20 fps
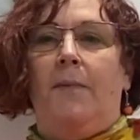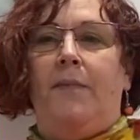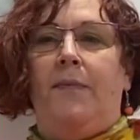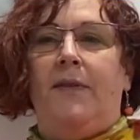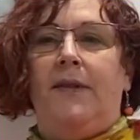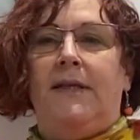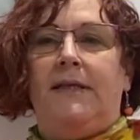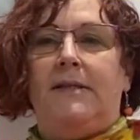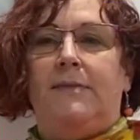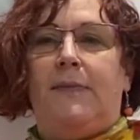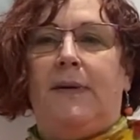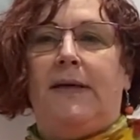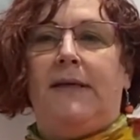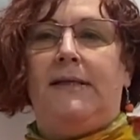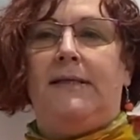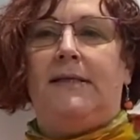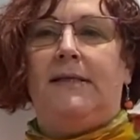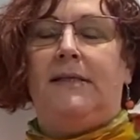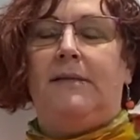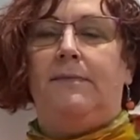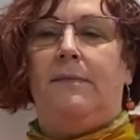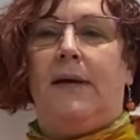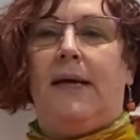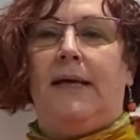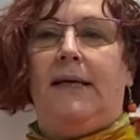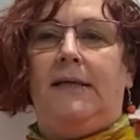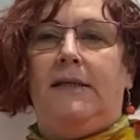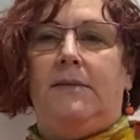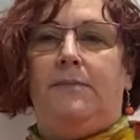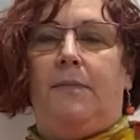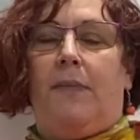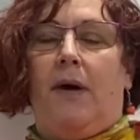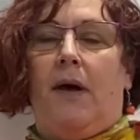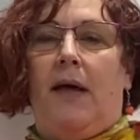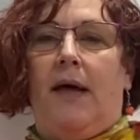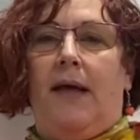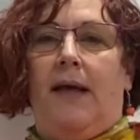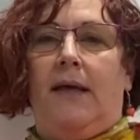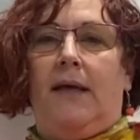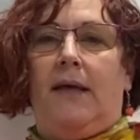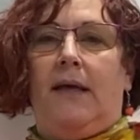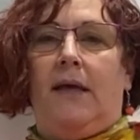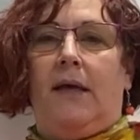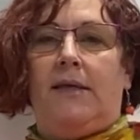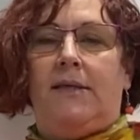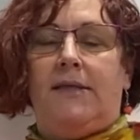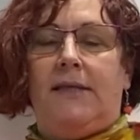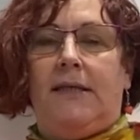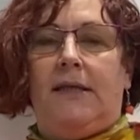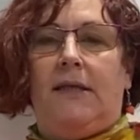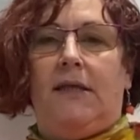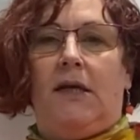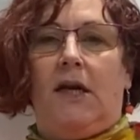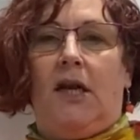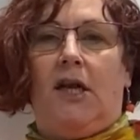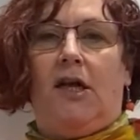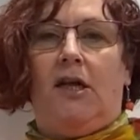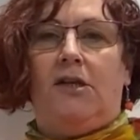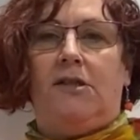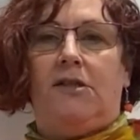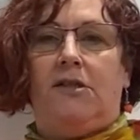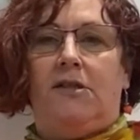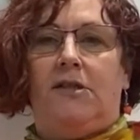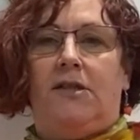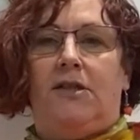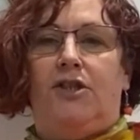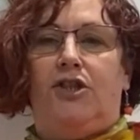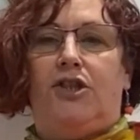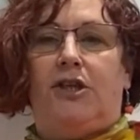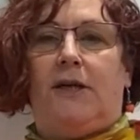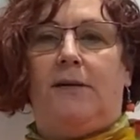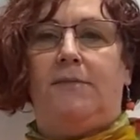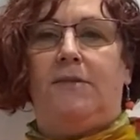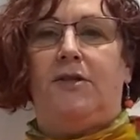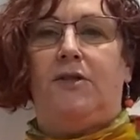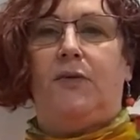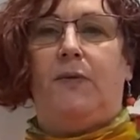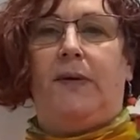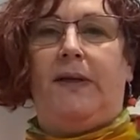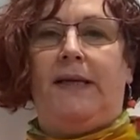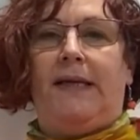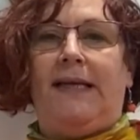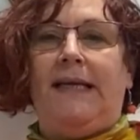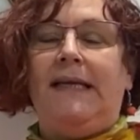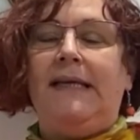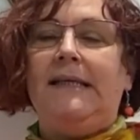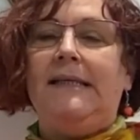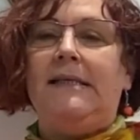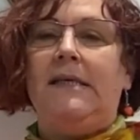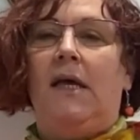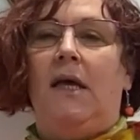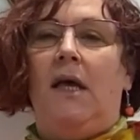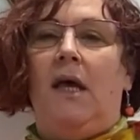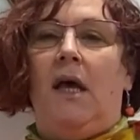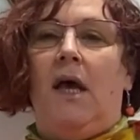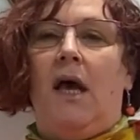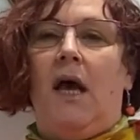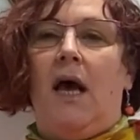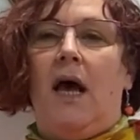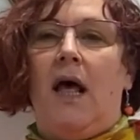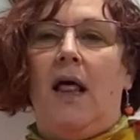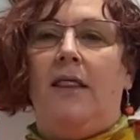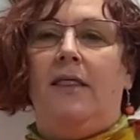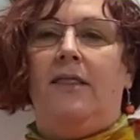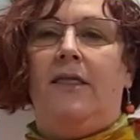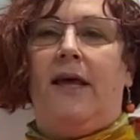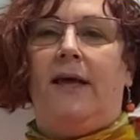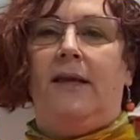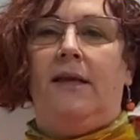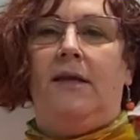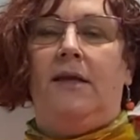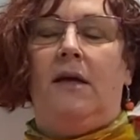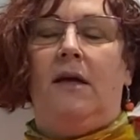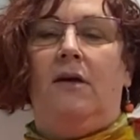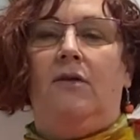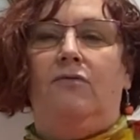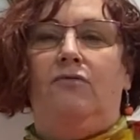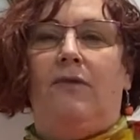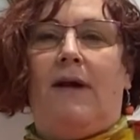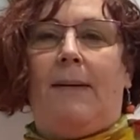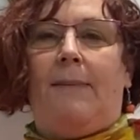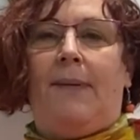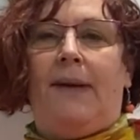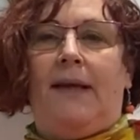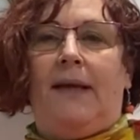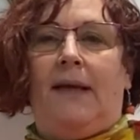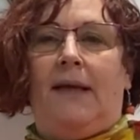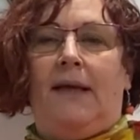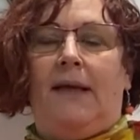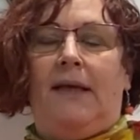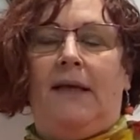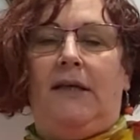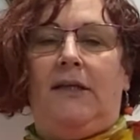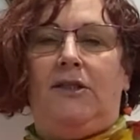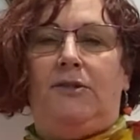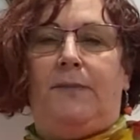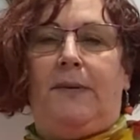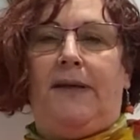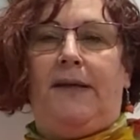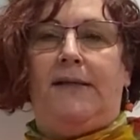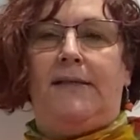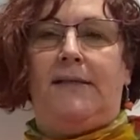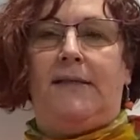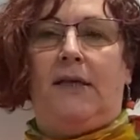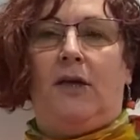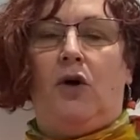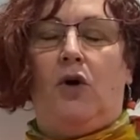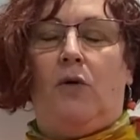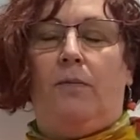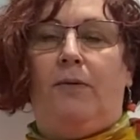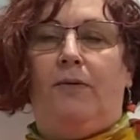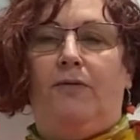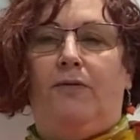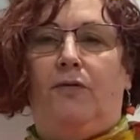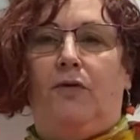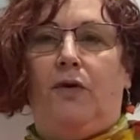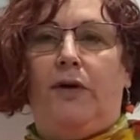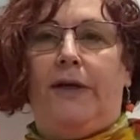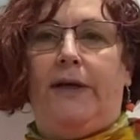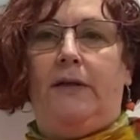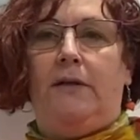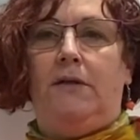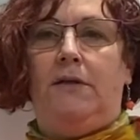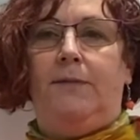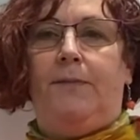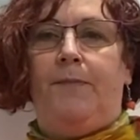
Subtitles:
This piece is made by cutting the glass to the shapes that we need, then wrapping each piece in copper foil